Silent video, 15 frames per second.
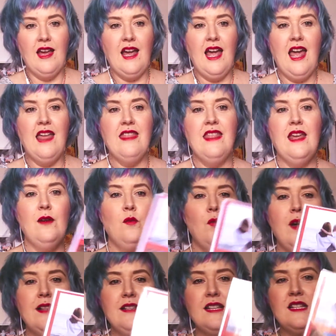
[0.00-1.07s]
And then
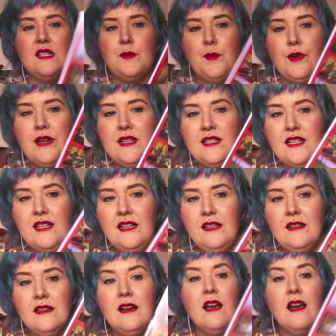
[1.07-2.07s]
once it's printed,